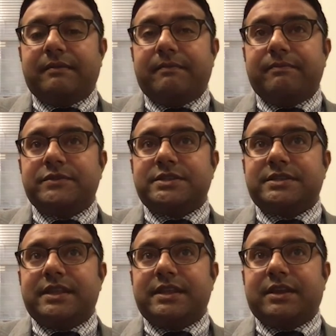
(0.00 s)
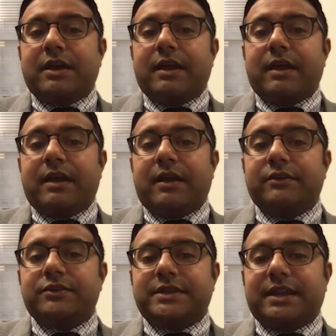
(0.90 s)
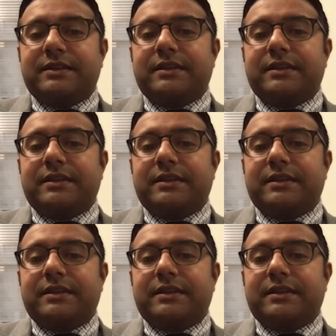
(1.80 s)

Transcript: just the understanding the